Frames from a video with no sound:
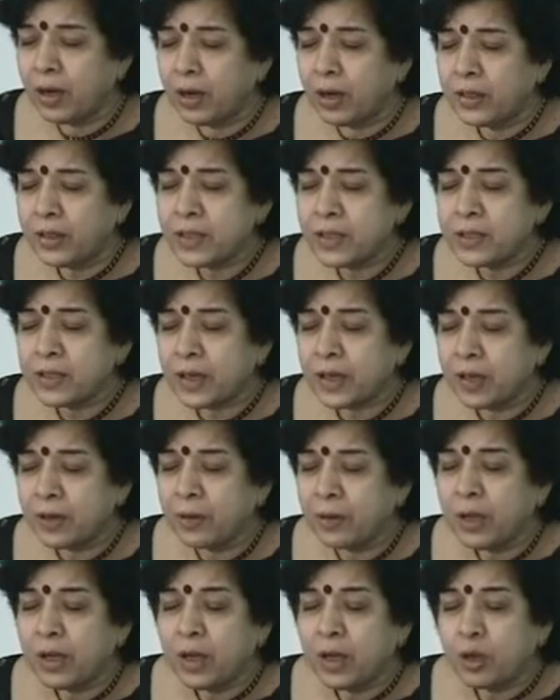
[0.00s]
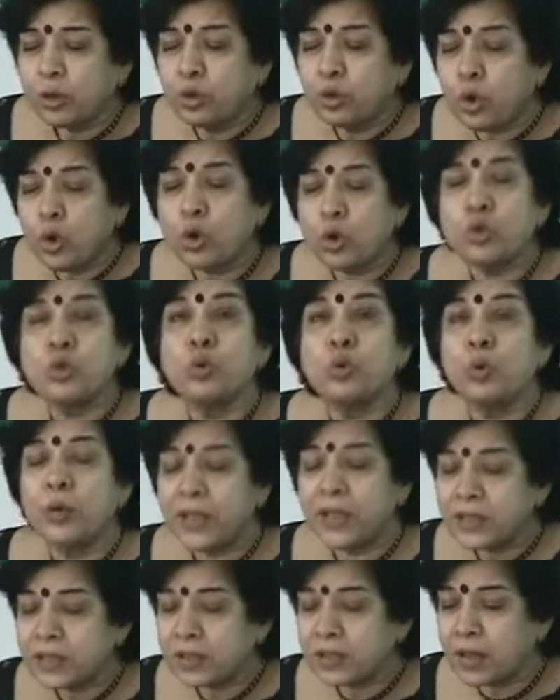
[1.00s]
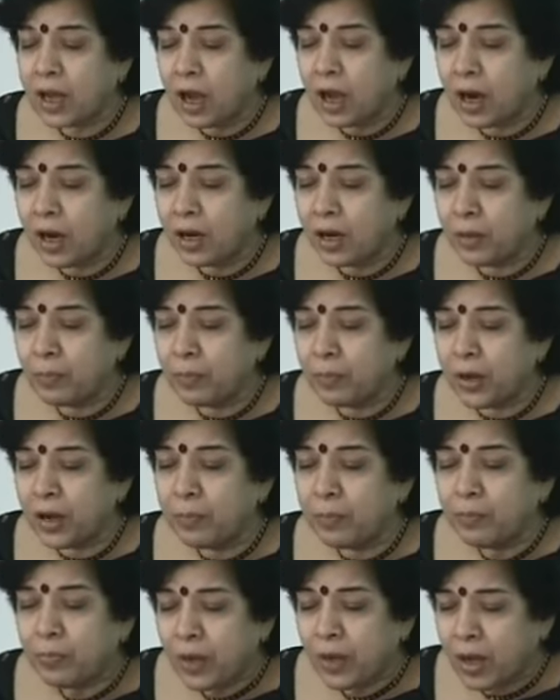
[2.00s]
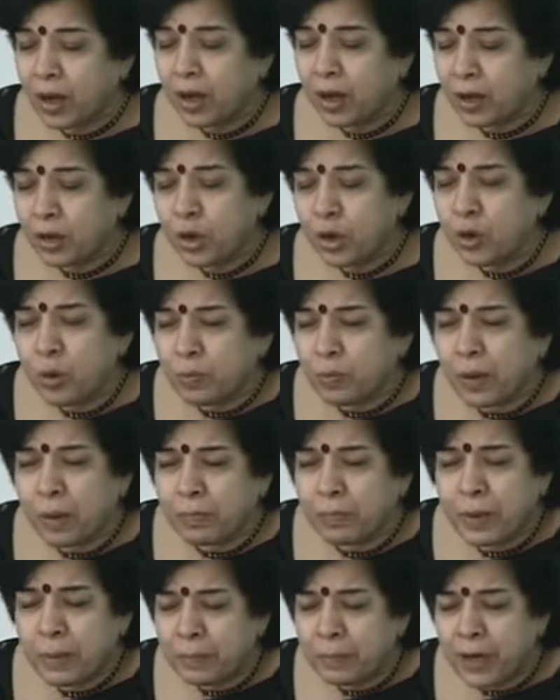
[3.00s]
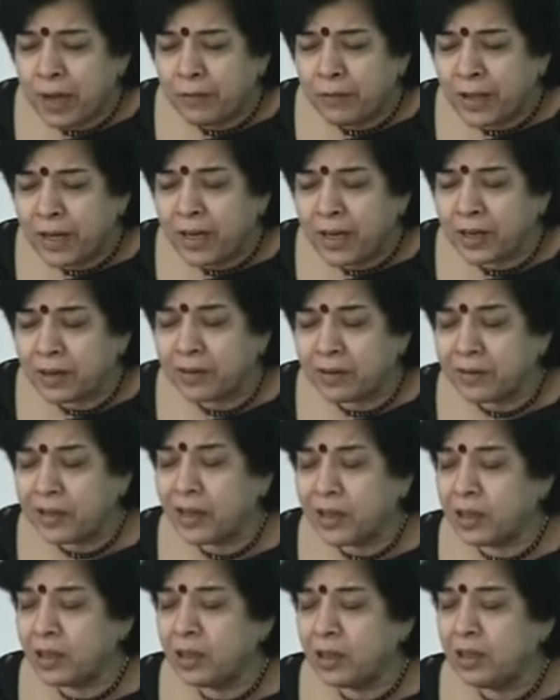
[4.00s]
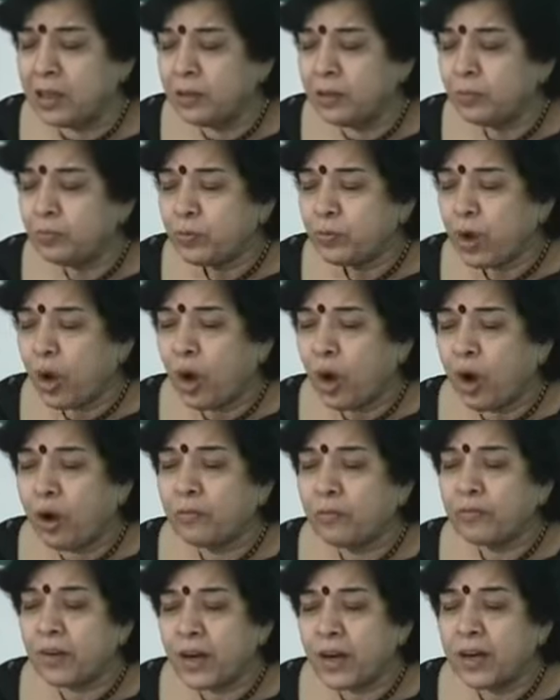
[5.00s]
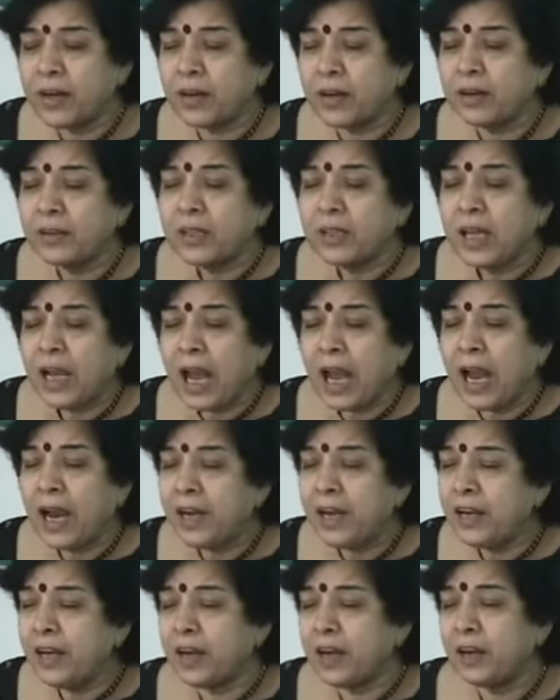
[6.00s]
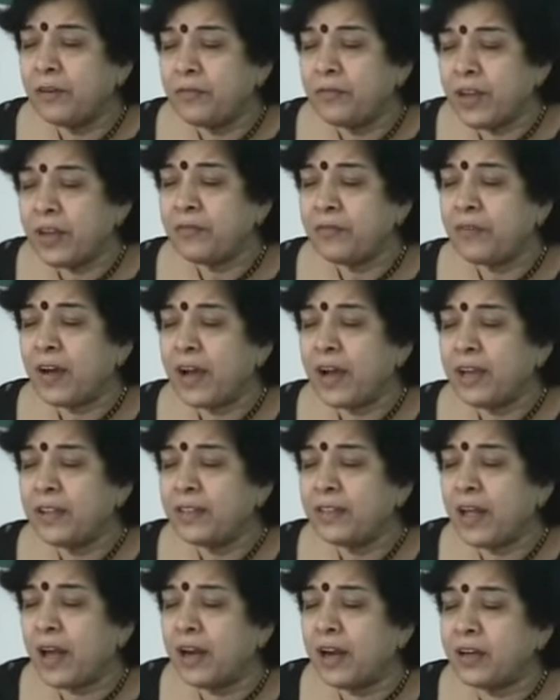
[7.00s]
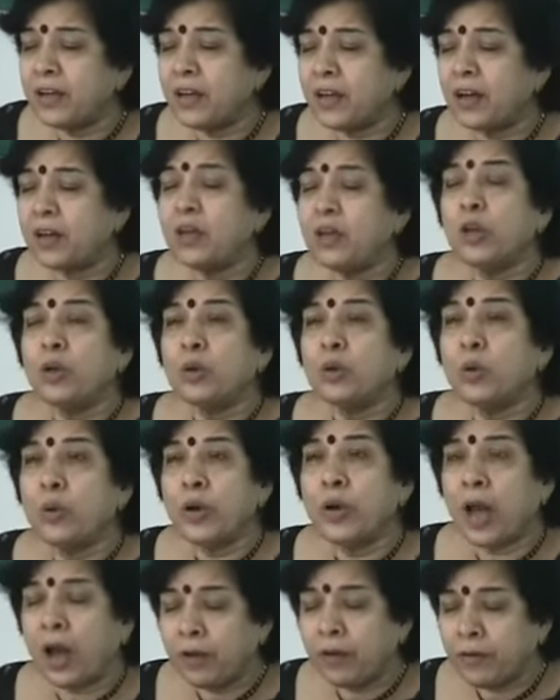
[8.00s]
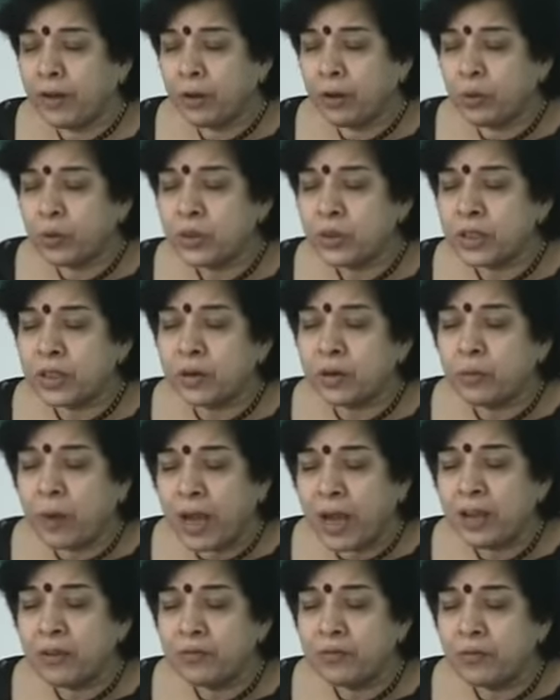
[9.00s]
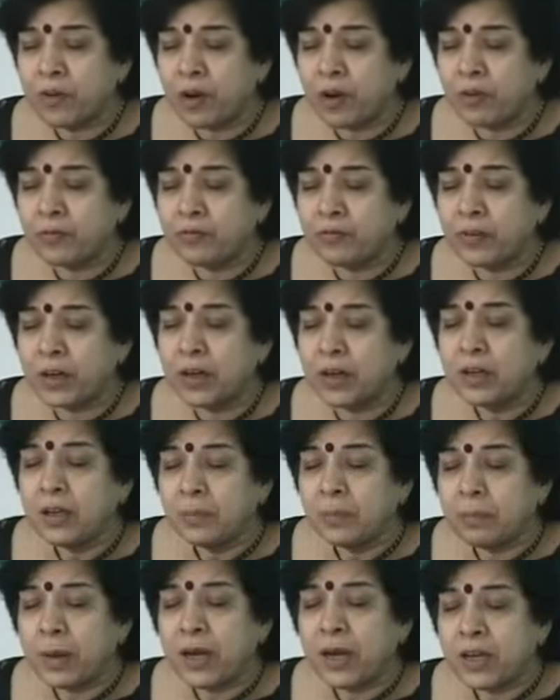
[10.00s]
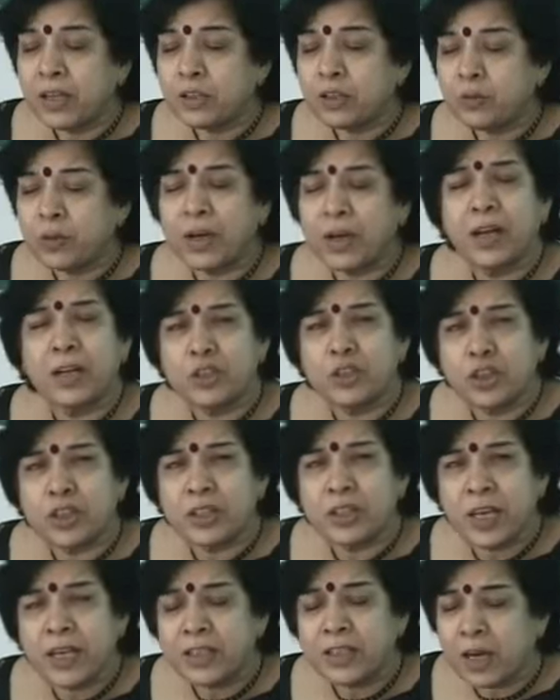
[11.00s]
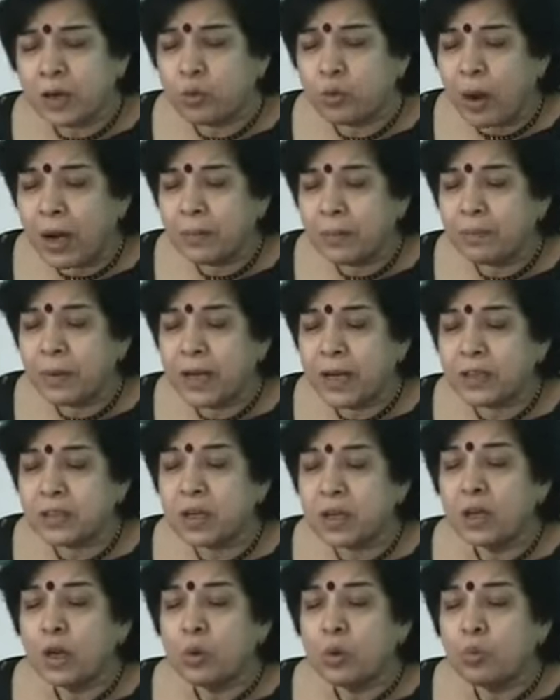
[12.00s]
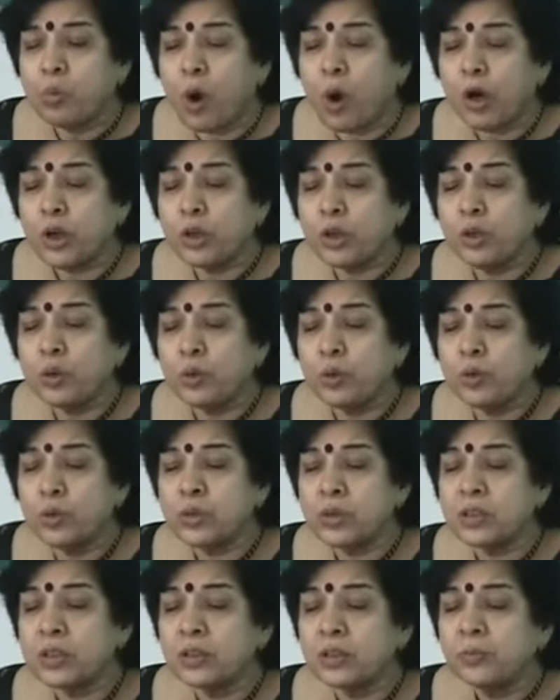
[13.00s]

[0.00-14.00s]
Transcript: this thing, those who discard, you know, people are very critical of her and uh, we find that uh, Gudavi, who is the wife of uh, Baleswara, she says at one place, what use